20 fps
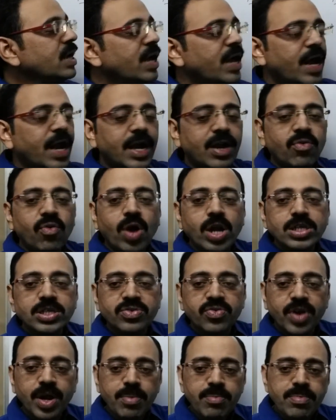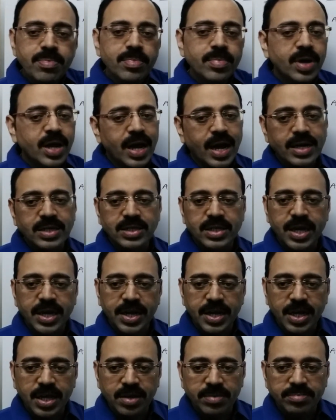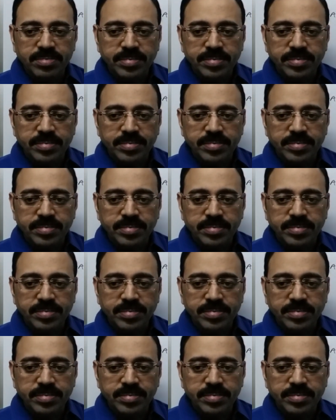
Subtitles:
advance from consignee.